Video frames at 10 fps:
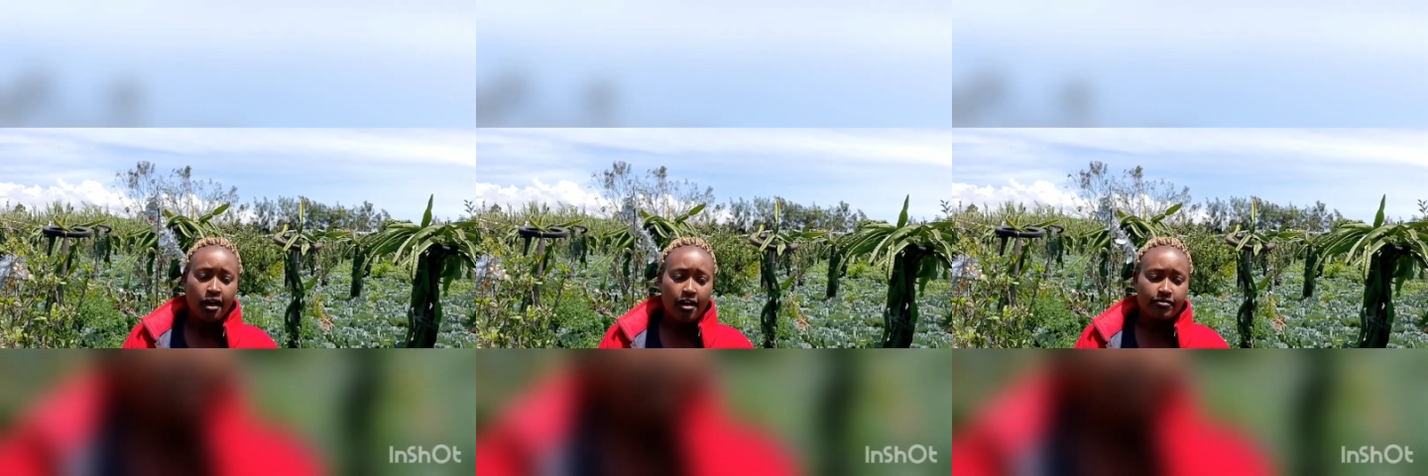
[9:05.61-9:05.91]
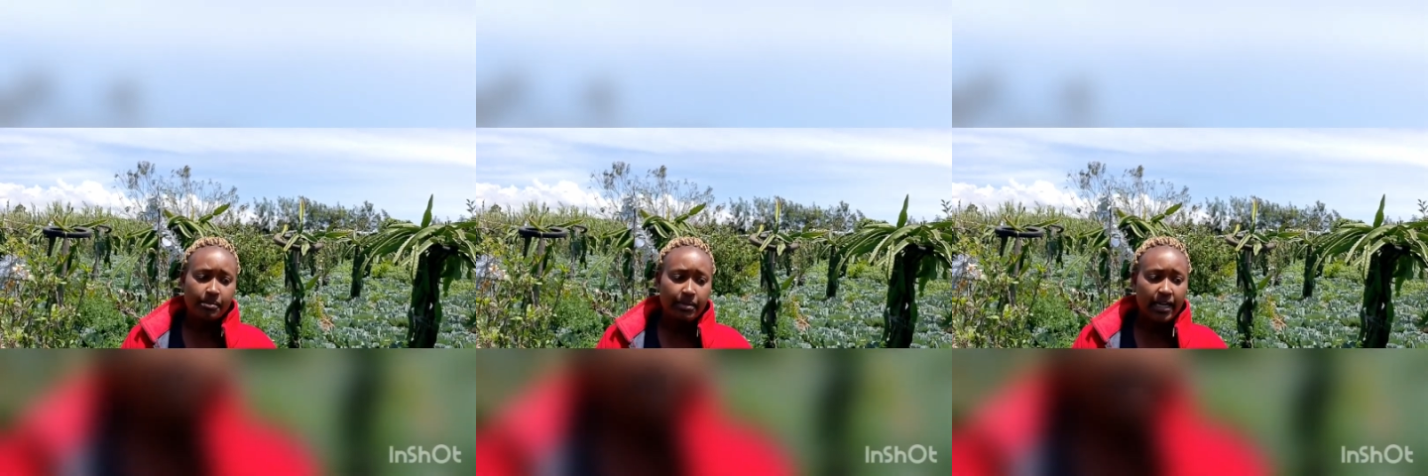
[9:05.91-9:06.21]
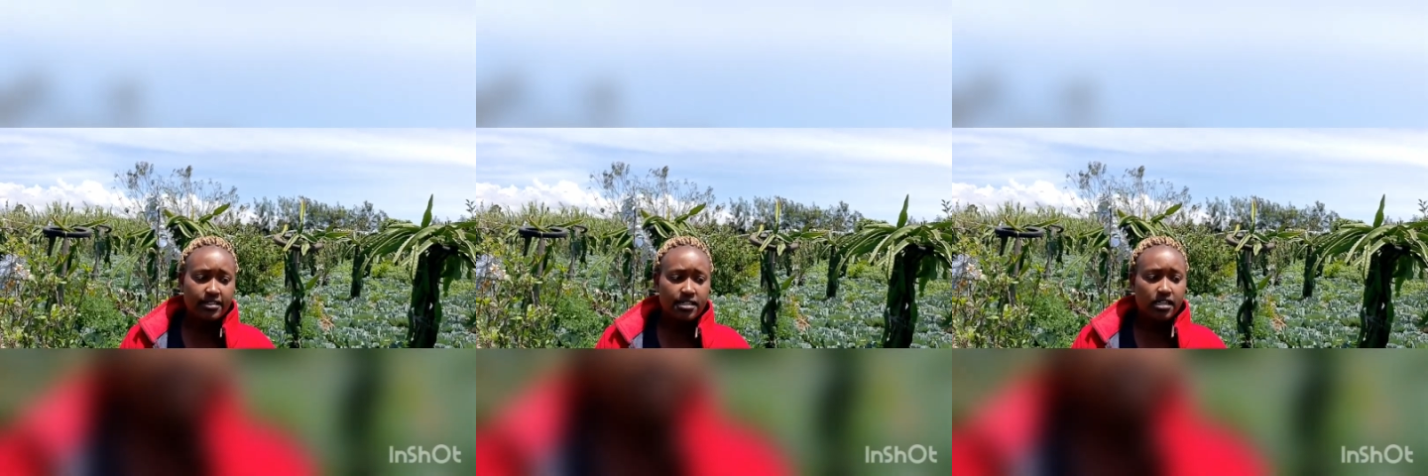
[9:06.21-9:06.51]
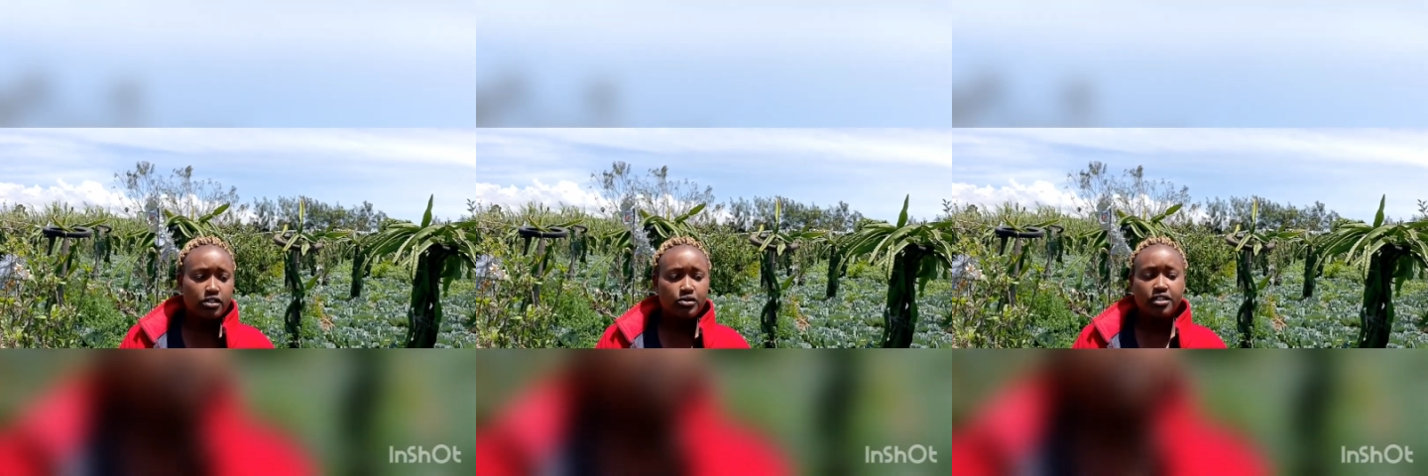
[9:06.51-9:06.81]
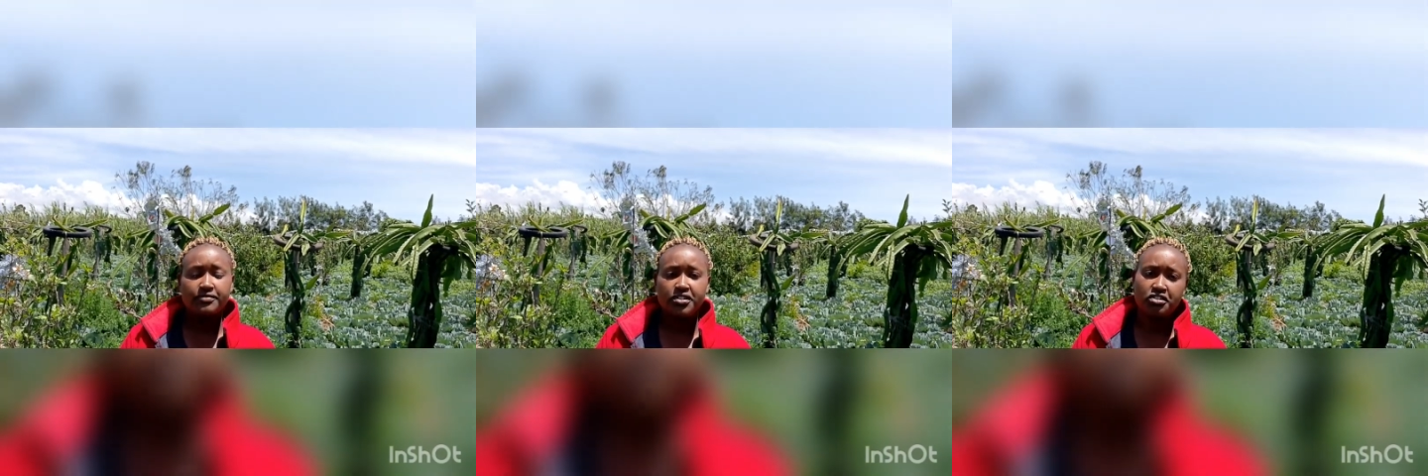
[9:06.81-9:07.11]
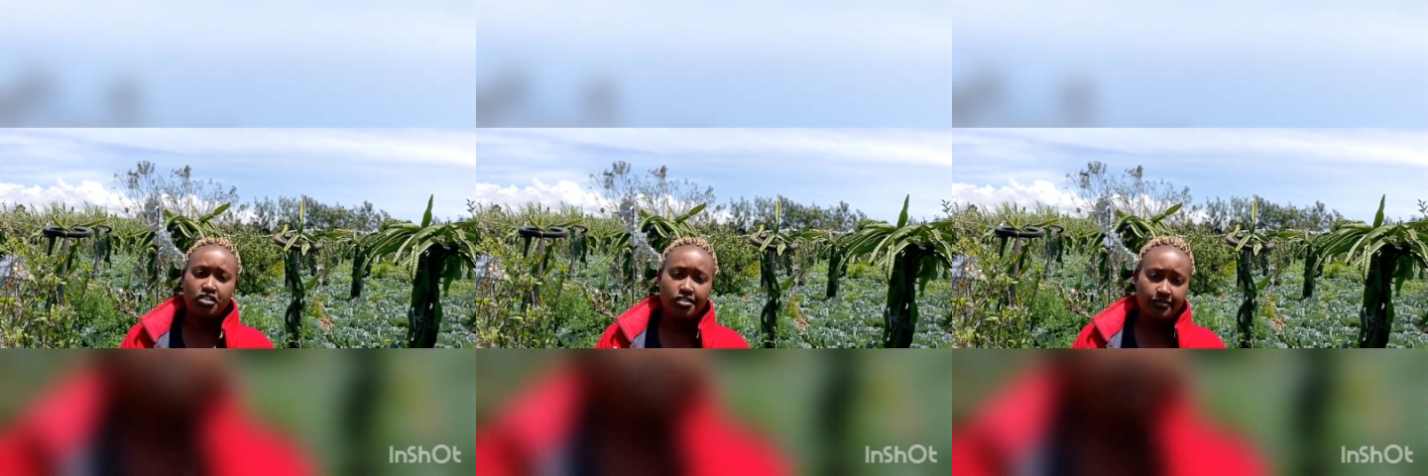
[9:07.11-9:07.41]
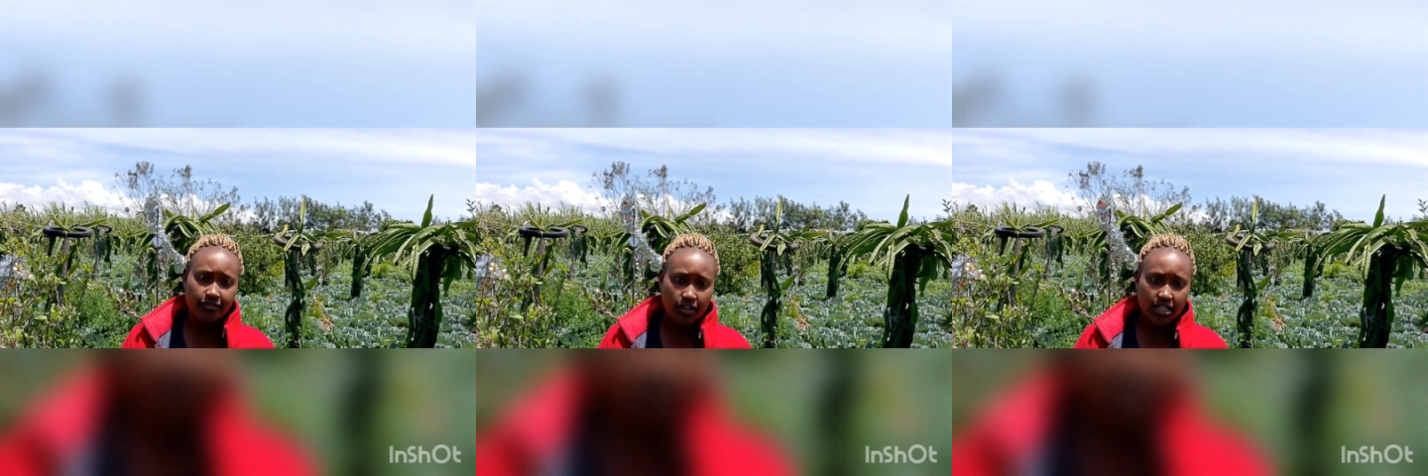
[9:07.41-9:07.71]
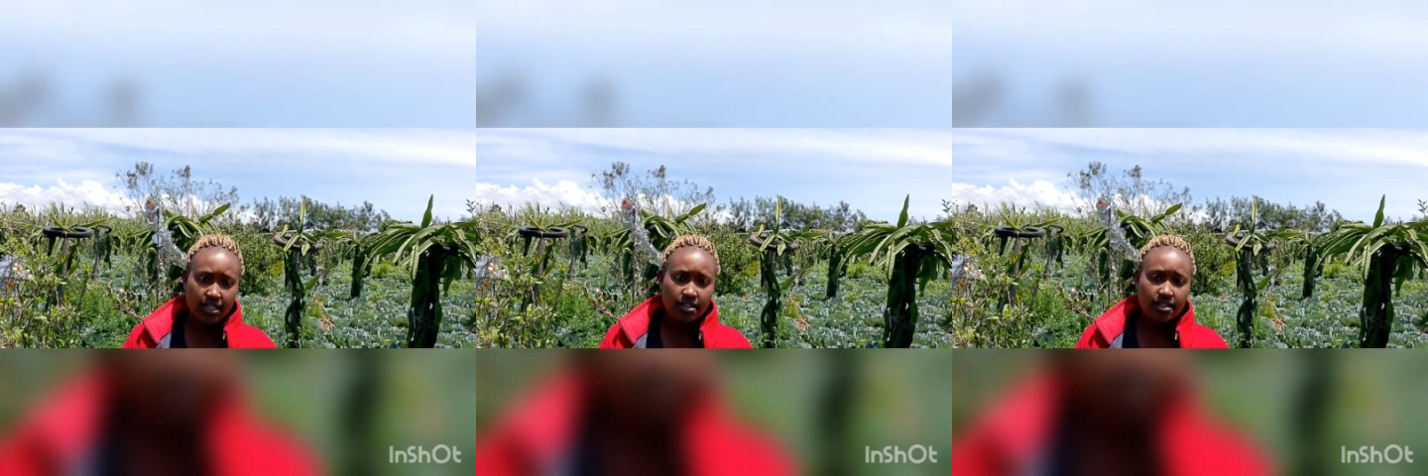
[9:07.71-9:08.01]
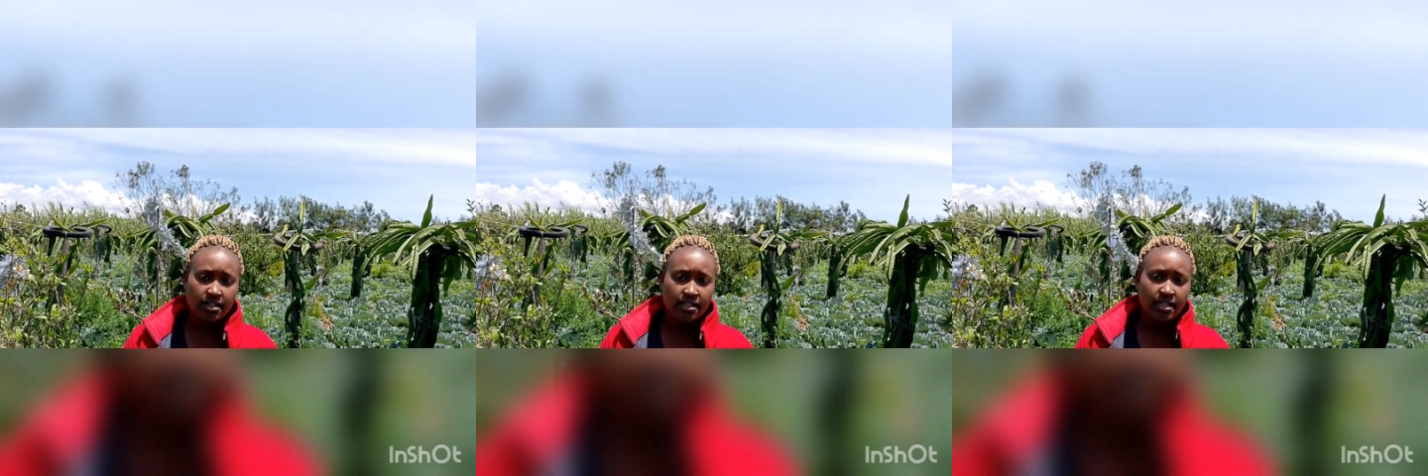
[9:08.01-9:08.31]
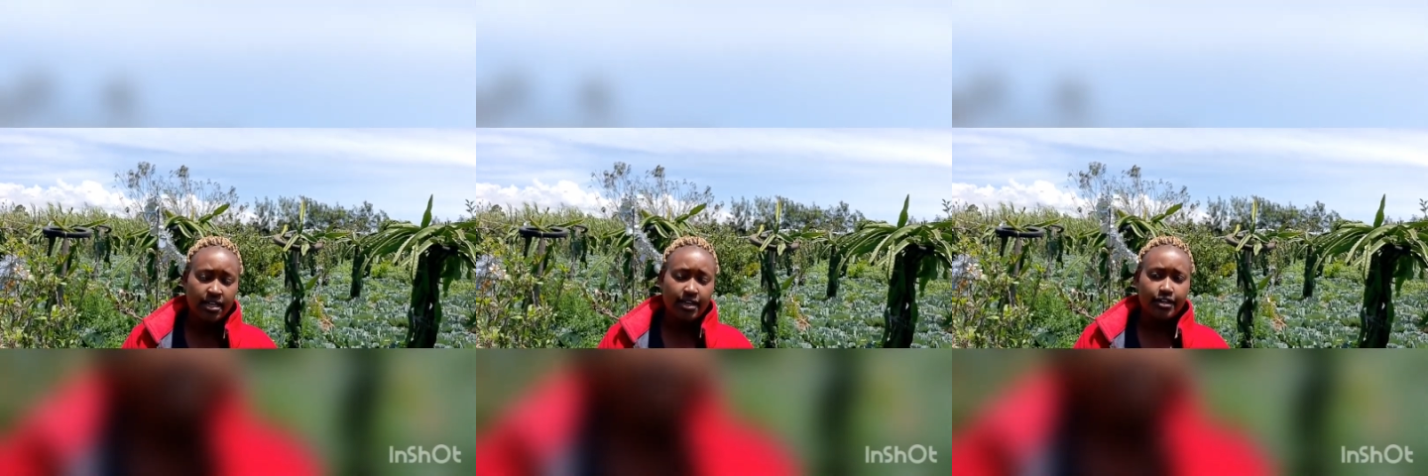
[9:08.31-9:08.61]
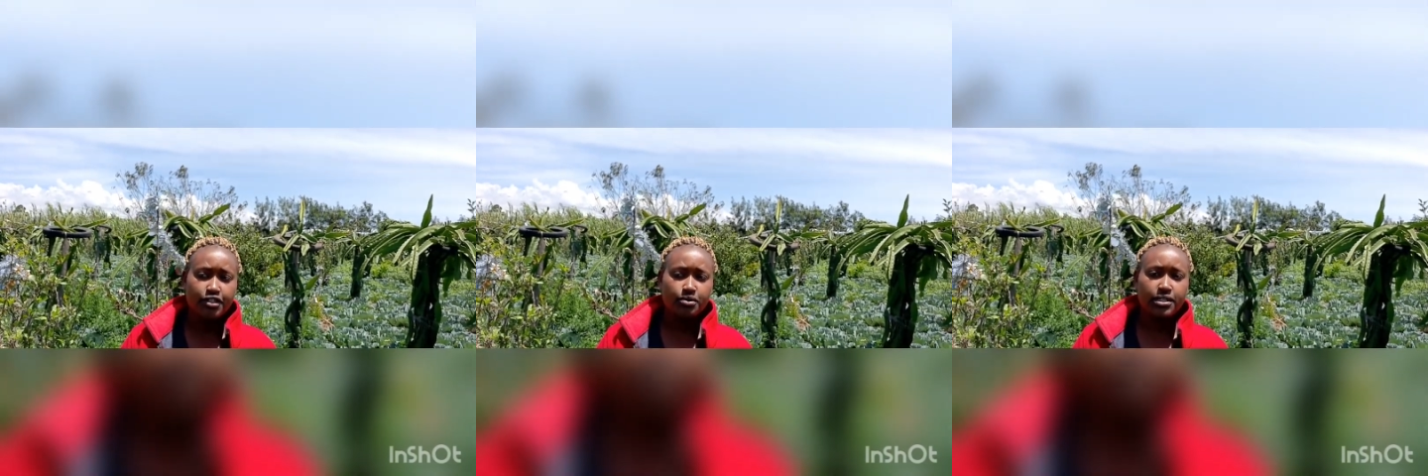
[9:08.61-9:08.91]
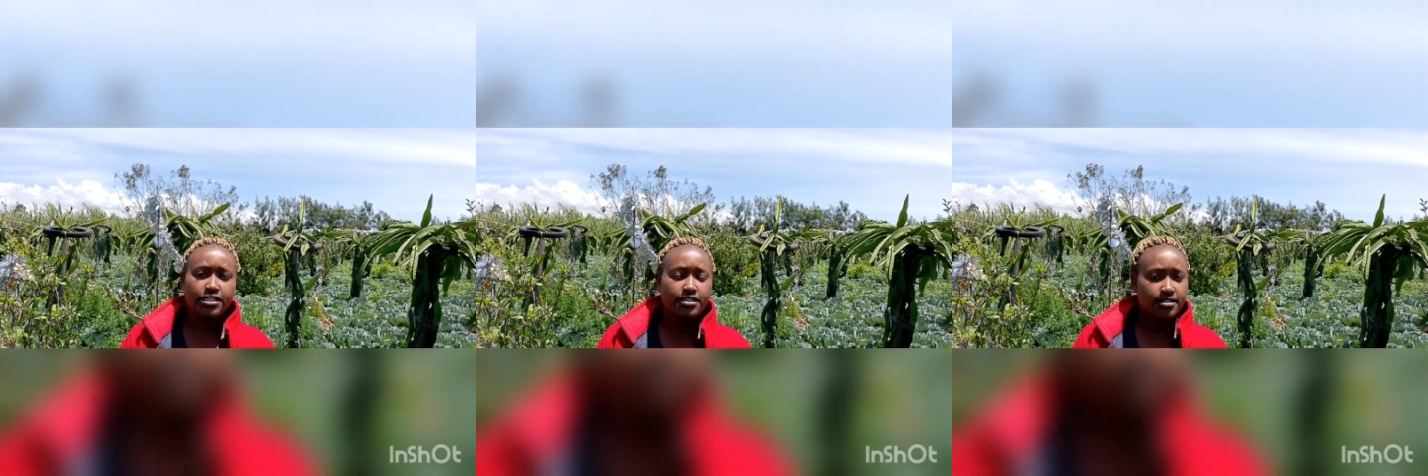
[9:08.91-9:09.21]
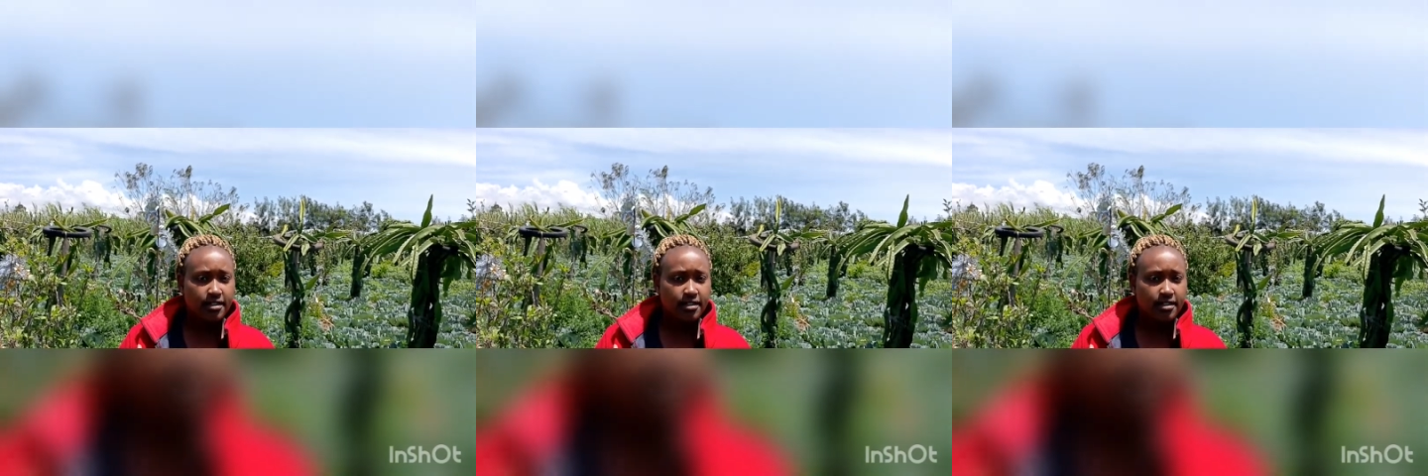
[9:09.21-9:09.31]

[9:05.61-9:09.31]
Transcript: After planting, you need vegetative foliar and you need